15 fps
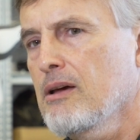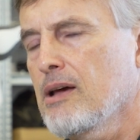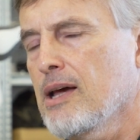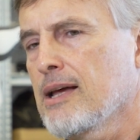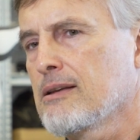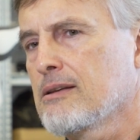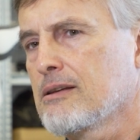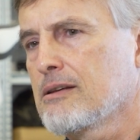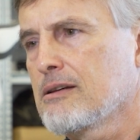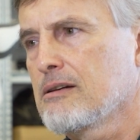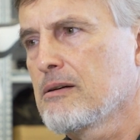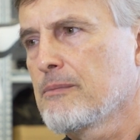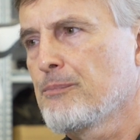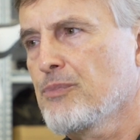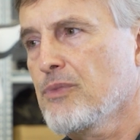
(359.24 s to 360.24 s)
And
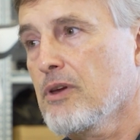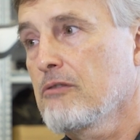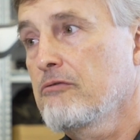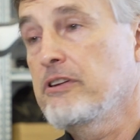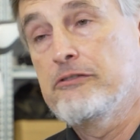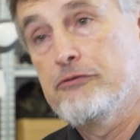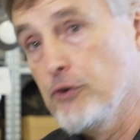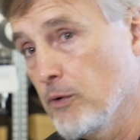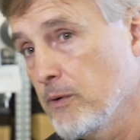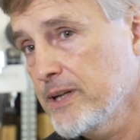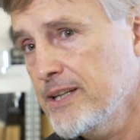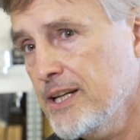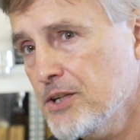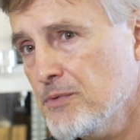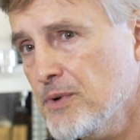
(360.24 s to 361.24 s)
um,
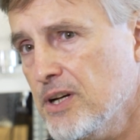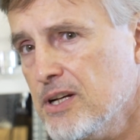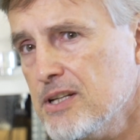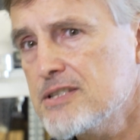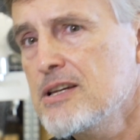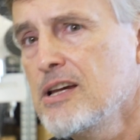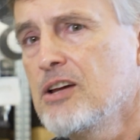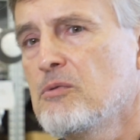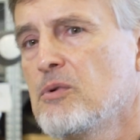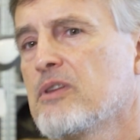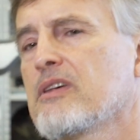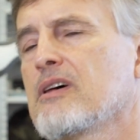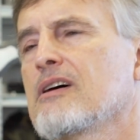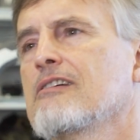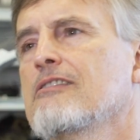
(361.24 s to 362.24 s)
feed-forward networks
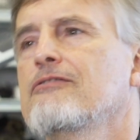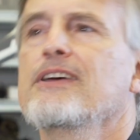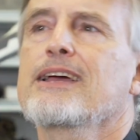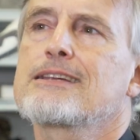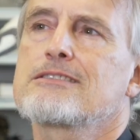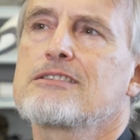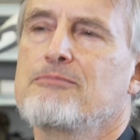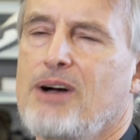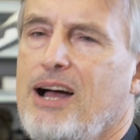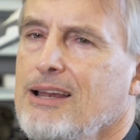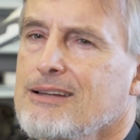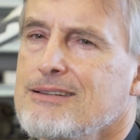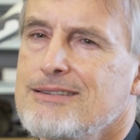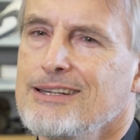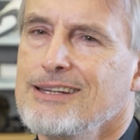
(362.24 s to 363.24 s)
with a fixed
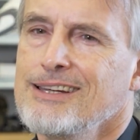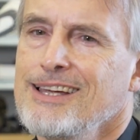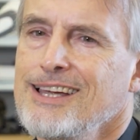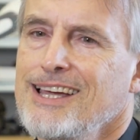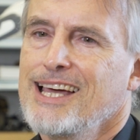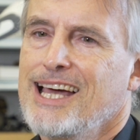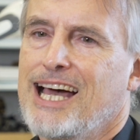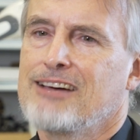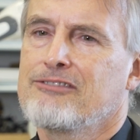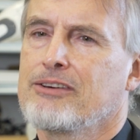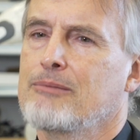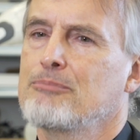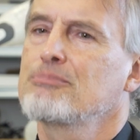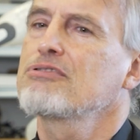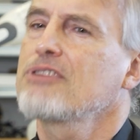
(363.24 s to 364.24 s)
topology have
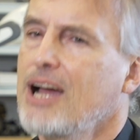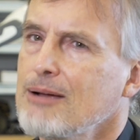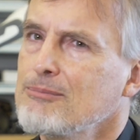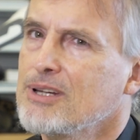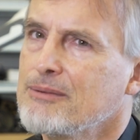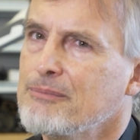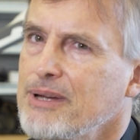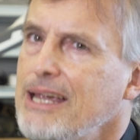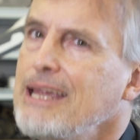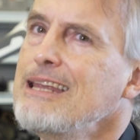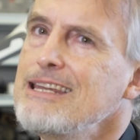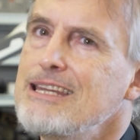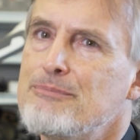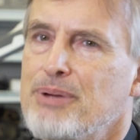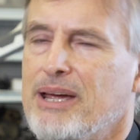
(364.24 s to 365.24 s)
a
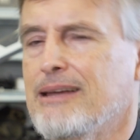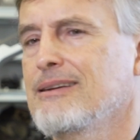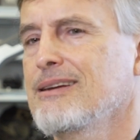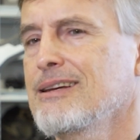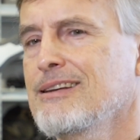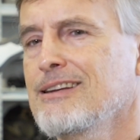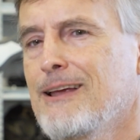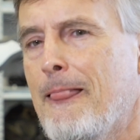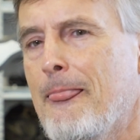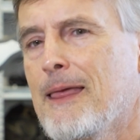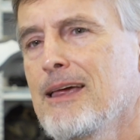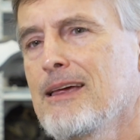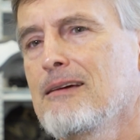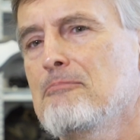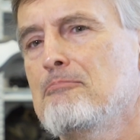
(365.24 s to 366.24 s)
problem-independent
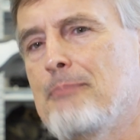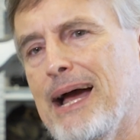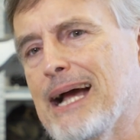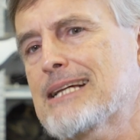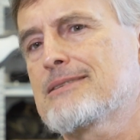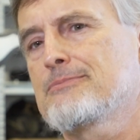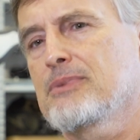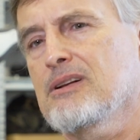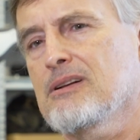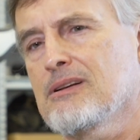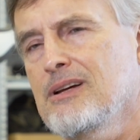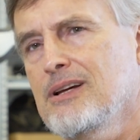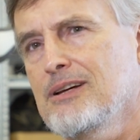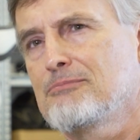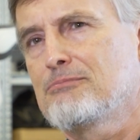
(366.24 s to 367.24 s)

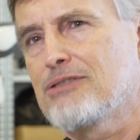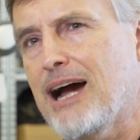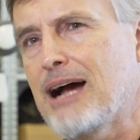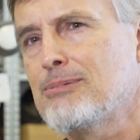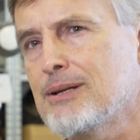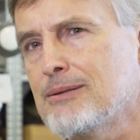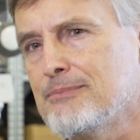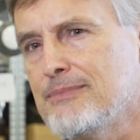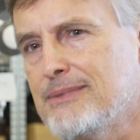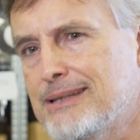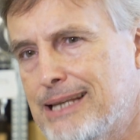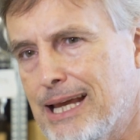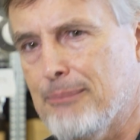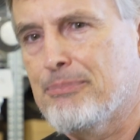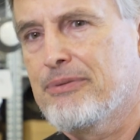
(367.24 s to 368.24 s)
maximal problem
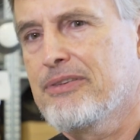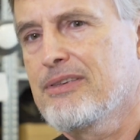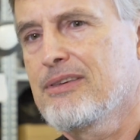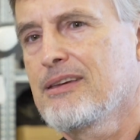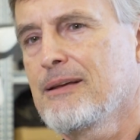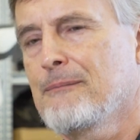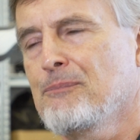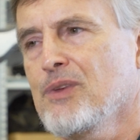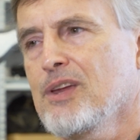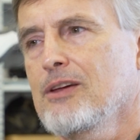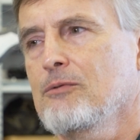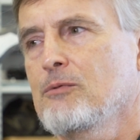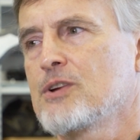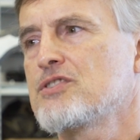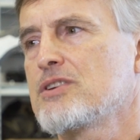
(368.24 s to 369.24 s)
depth,
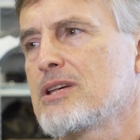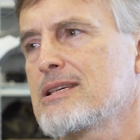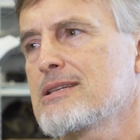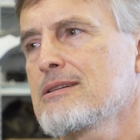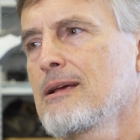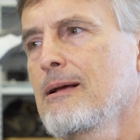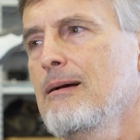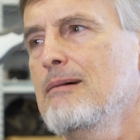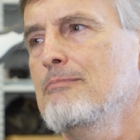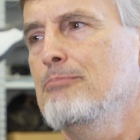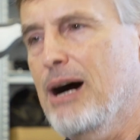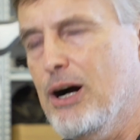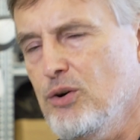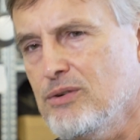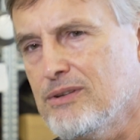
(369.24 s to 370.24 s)
which is
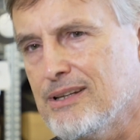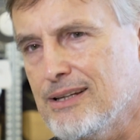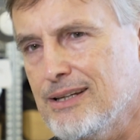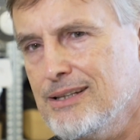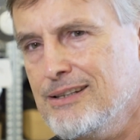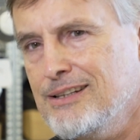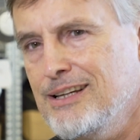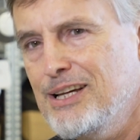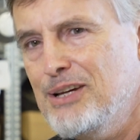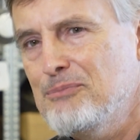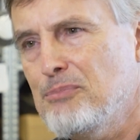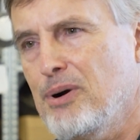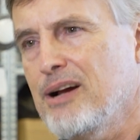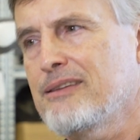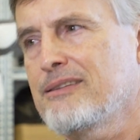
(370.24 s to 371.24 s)
bounded
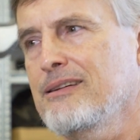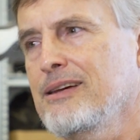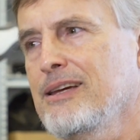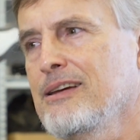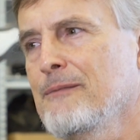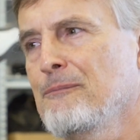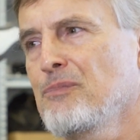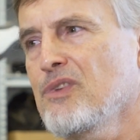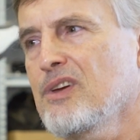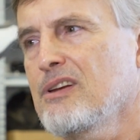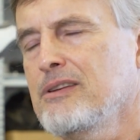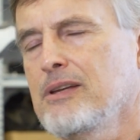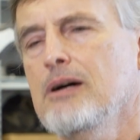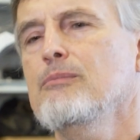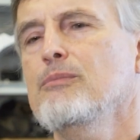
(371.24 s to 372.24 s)
by the
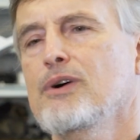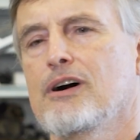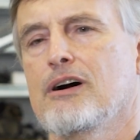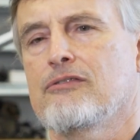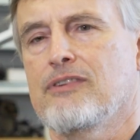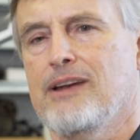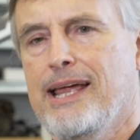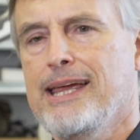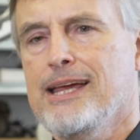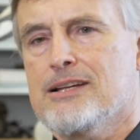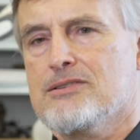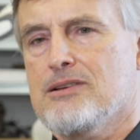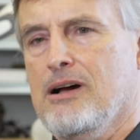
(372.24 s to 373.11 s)
number of layers